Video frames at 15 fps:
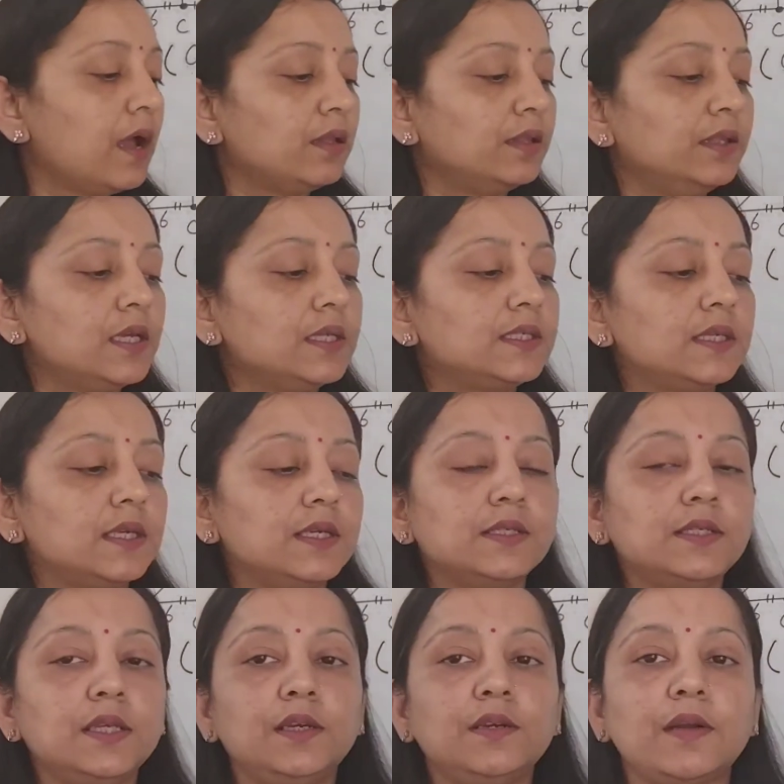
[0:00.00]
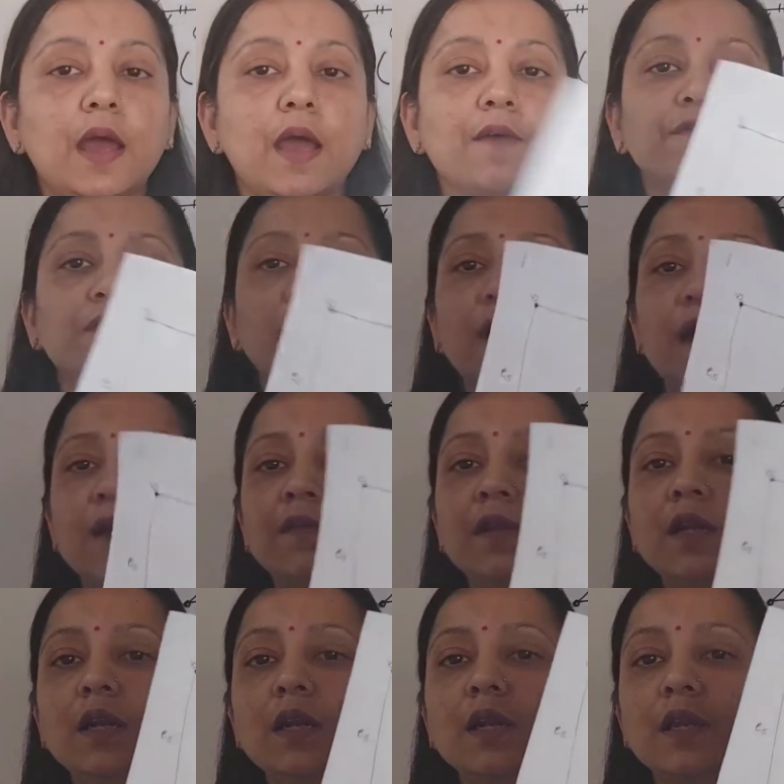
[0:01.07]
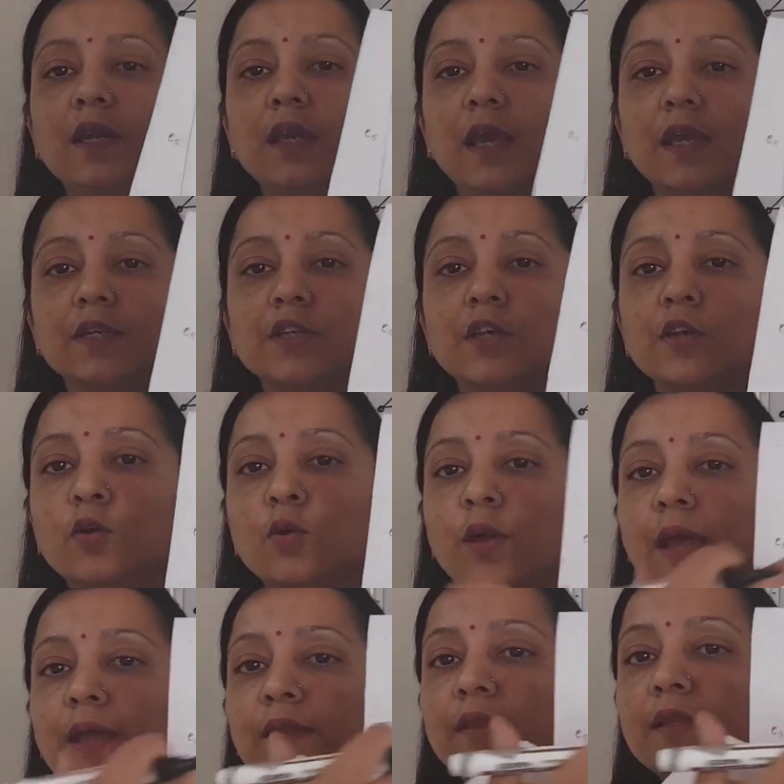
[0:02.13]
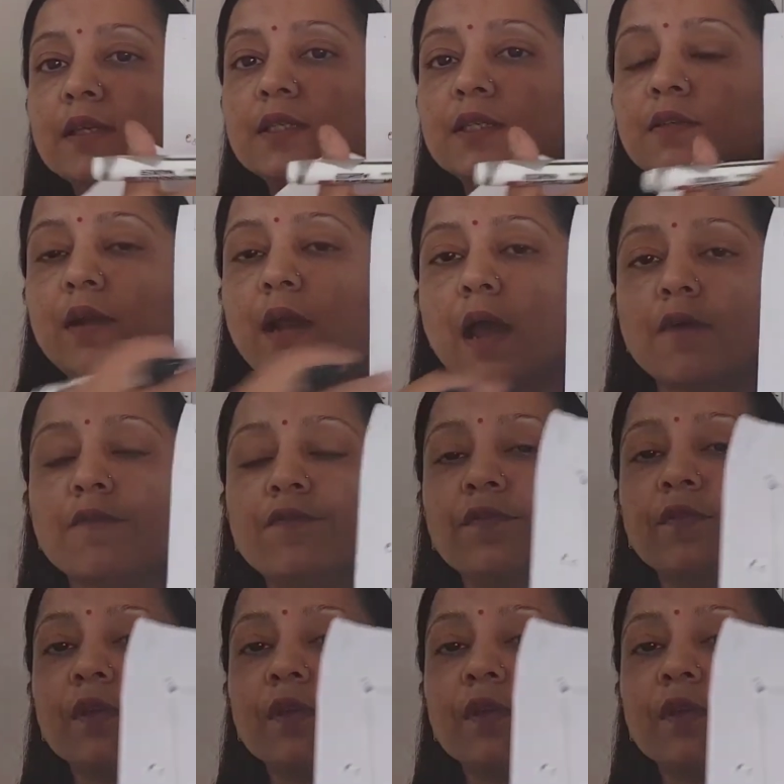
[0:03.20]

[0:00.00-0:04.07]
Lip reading: this is the graph that I will get. Look at this graph.